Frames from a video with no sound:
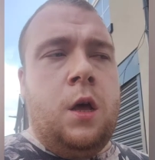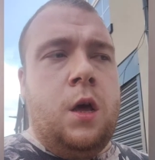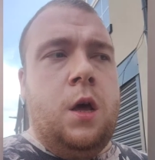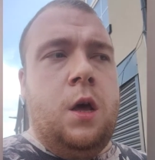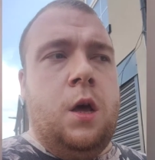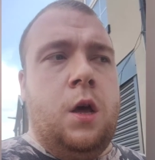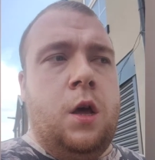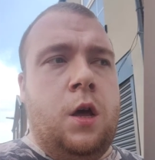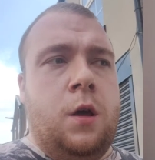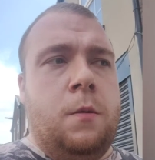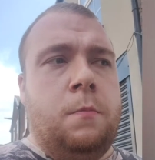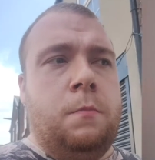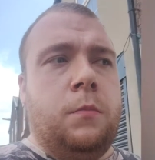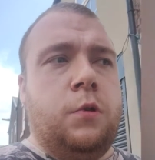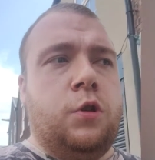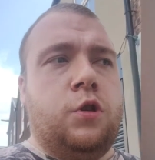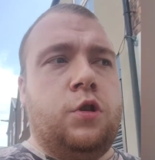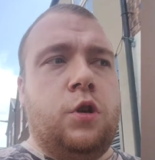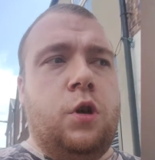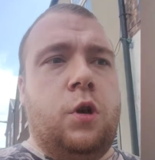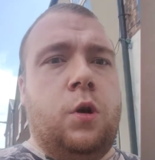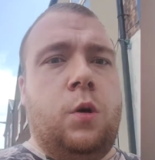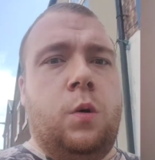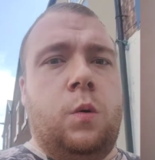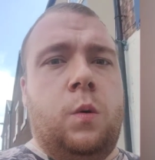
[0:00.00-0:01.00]

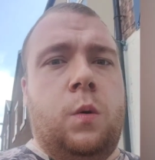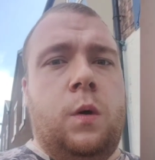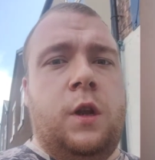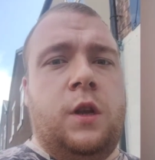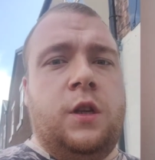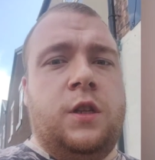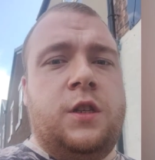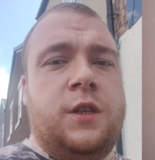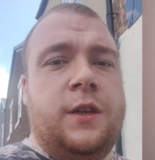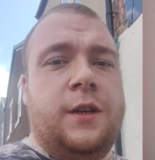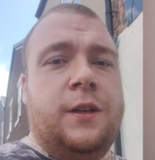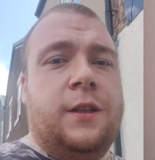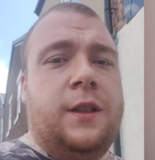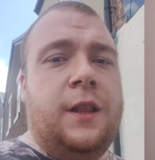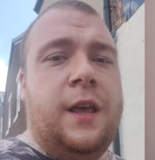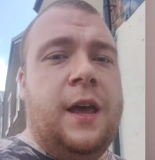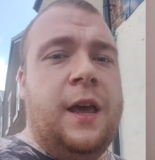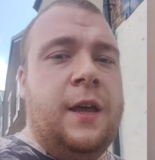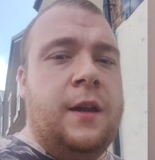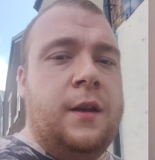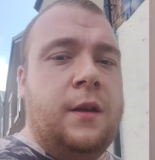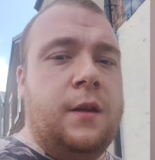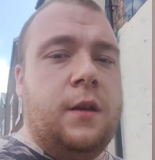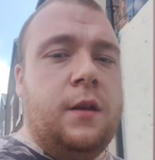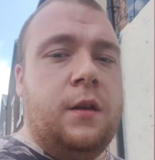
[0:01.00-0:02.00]
So until
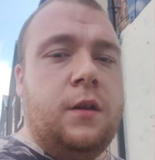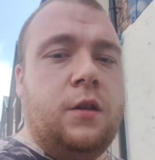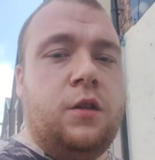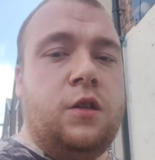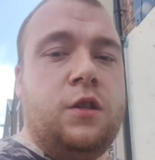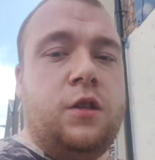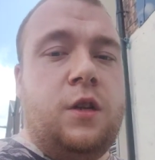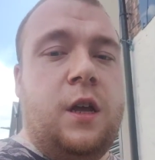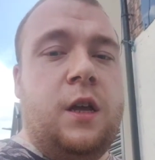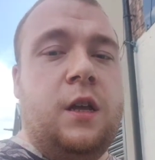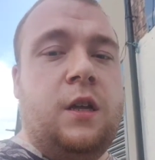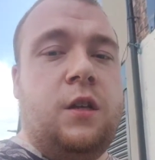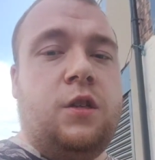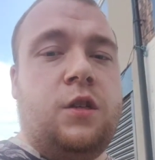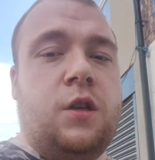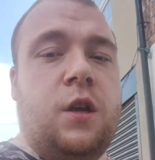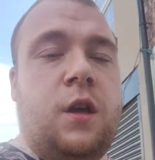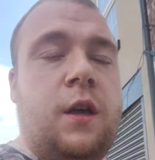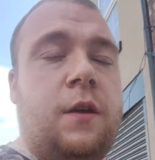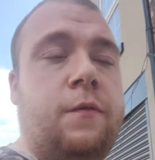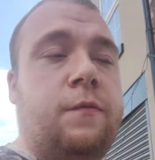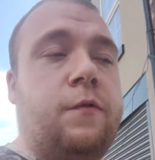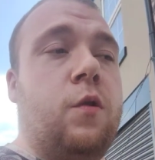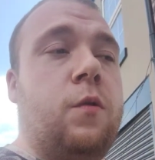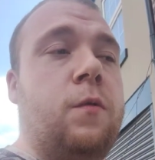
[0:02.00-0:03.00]
then, stay
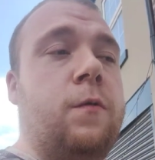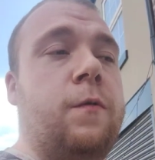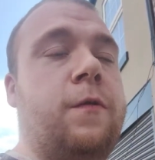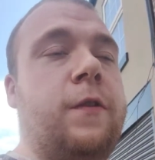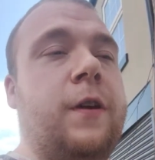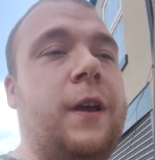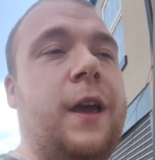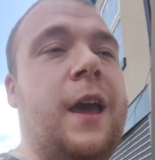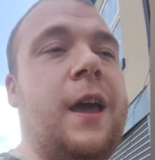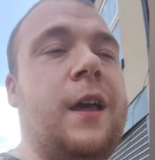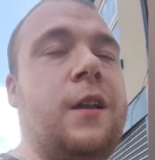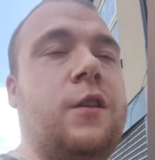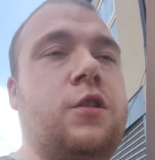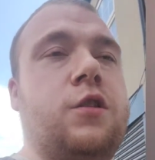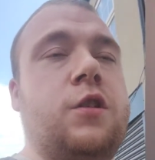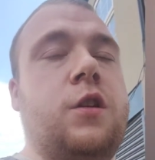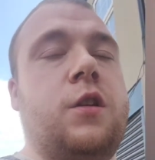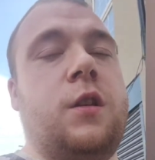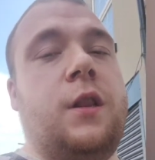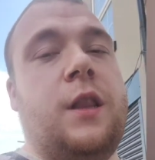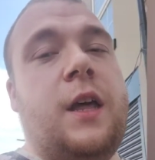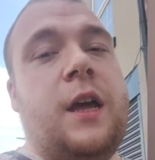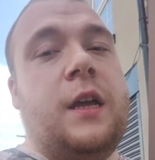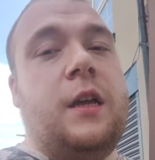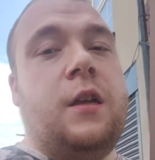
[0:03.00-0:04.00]
safe. Don't forget
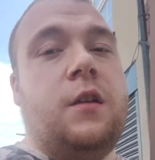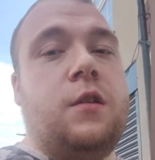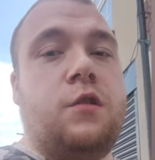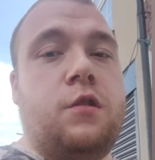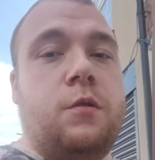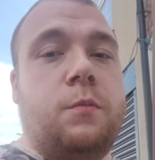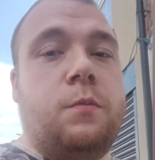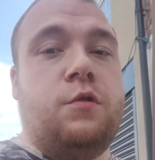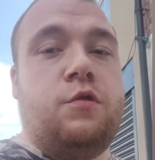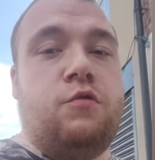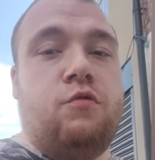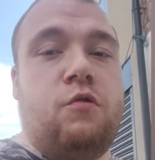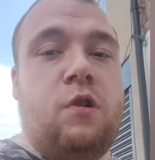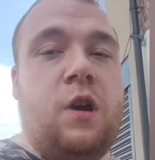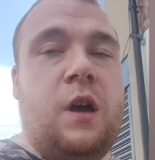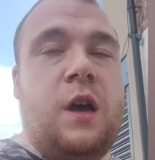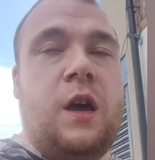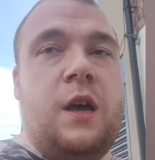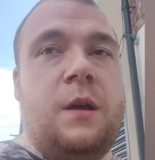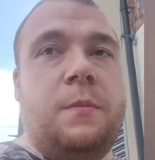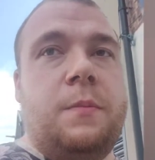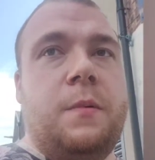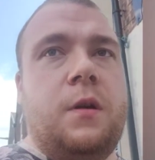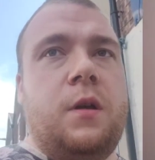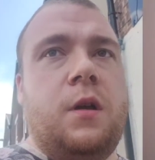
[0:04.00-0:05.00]
to like,
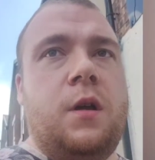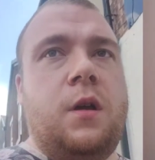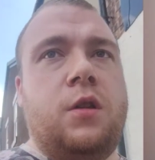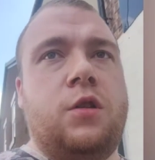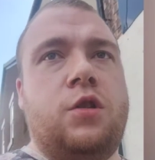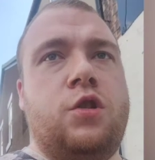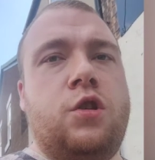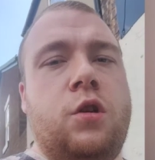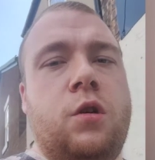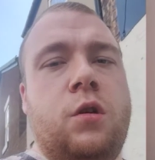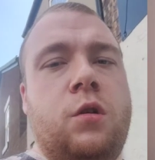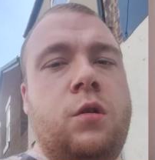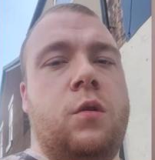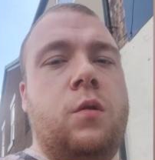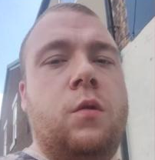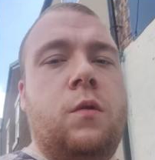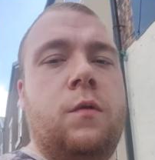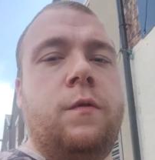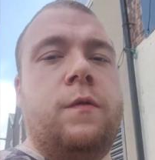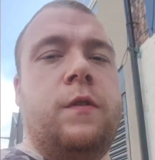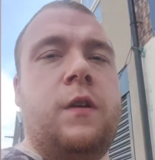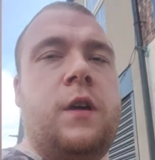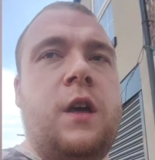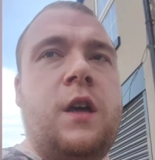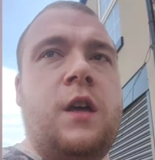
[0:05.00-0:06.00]
subscribe, turn
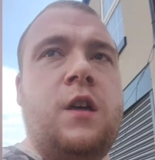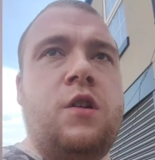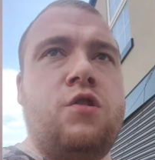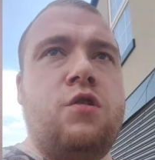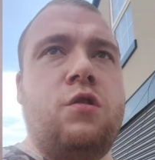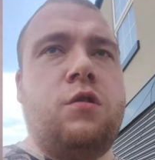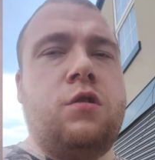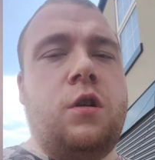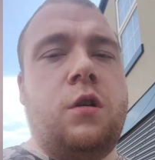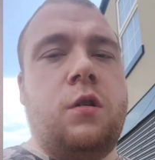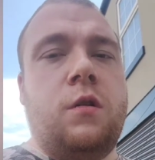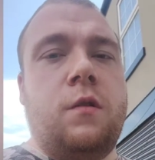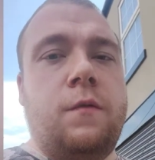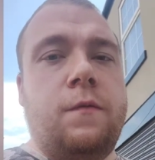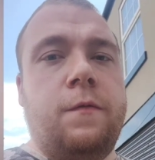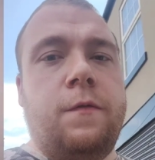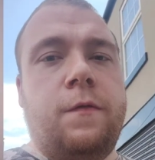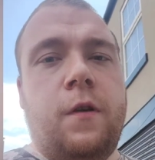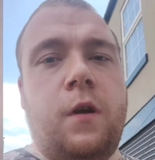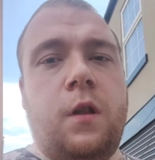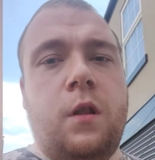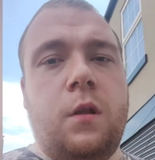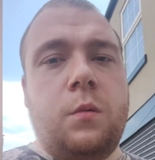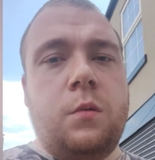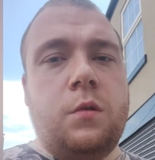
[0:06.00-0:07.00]
notifications on and
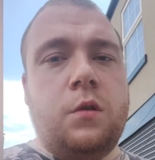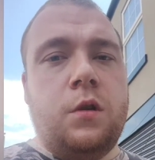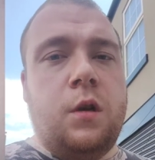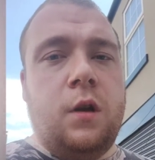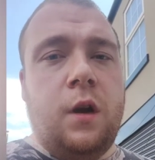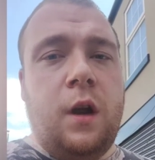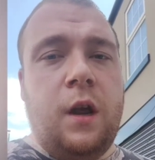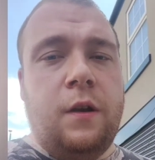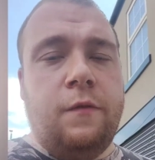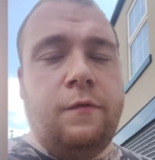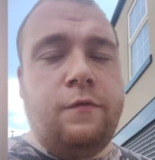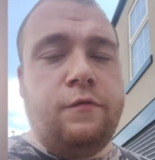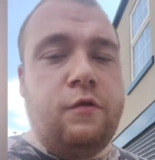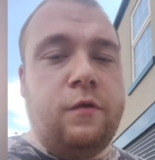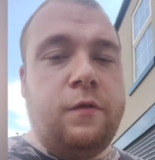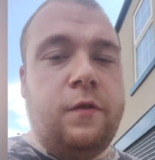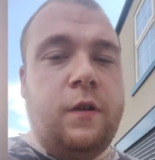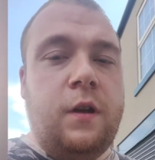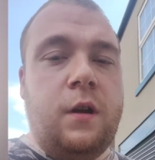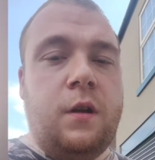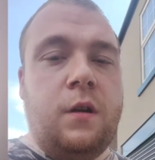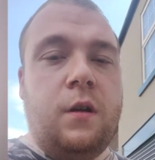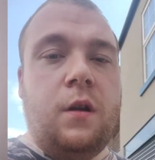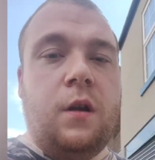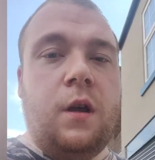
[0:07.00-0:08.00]
follow us on
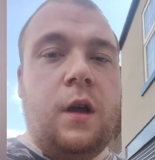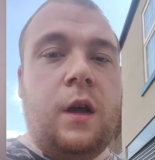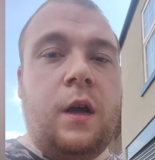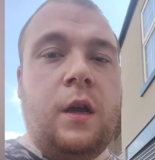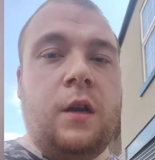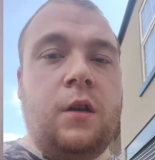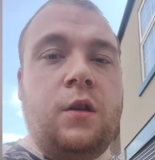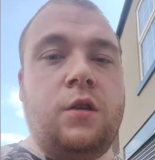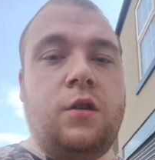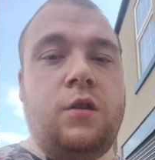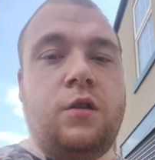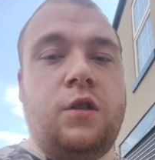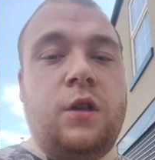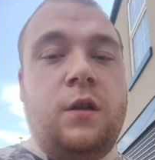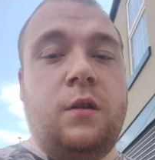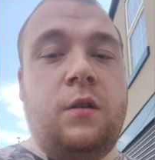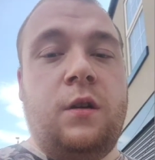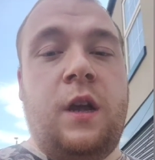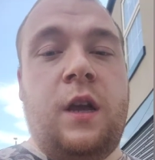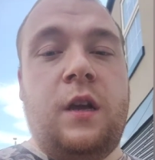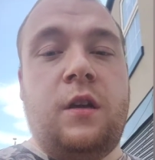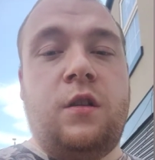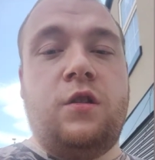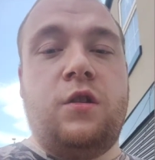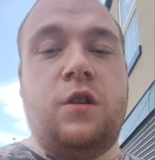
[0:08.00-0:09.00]
everything. Until
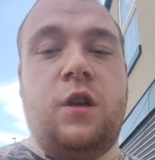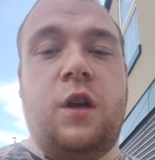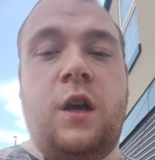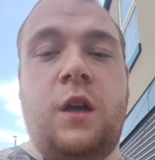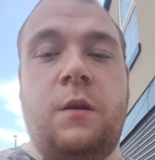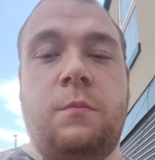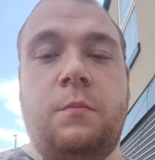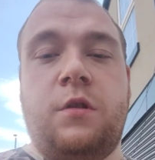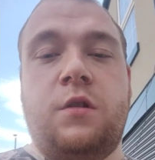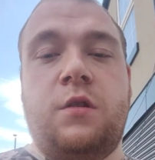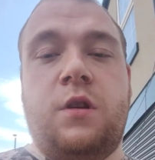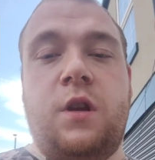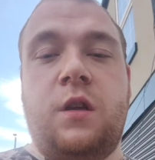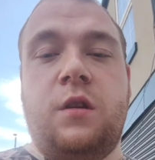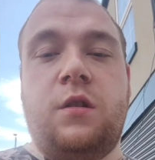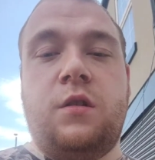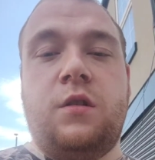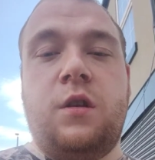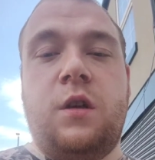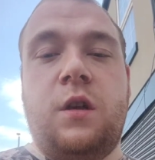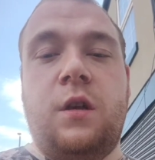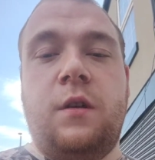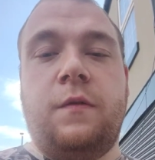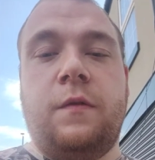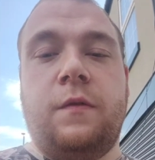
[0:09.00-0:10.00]
next time, stay
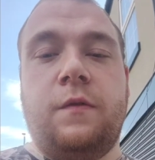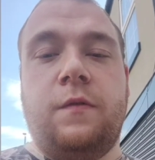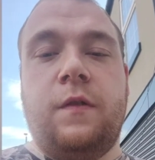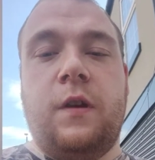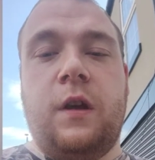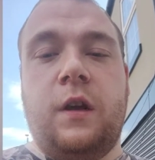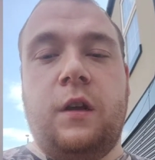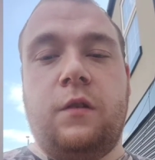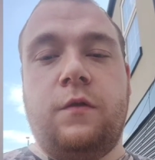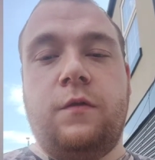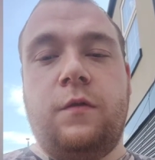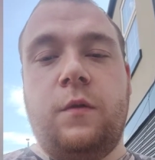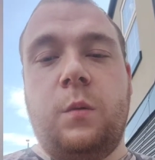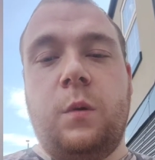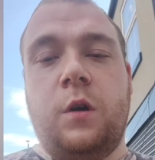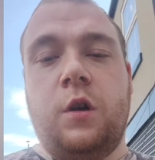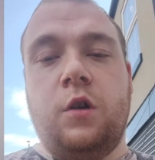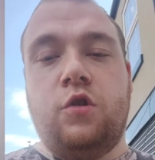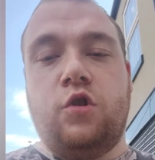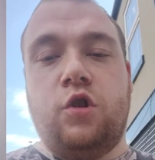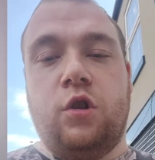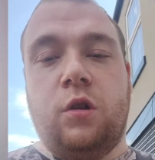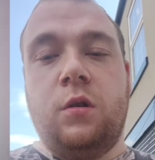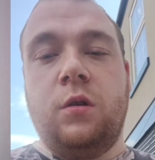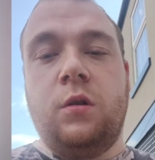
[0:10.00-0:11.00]
safe and thanks for
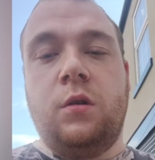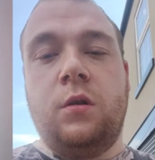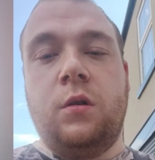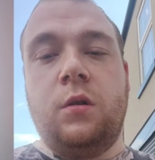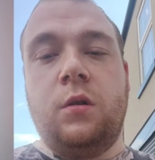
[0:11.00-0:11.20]
watching.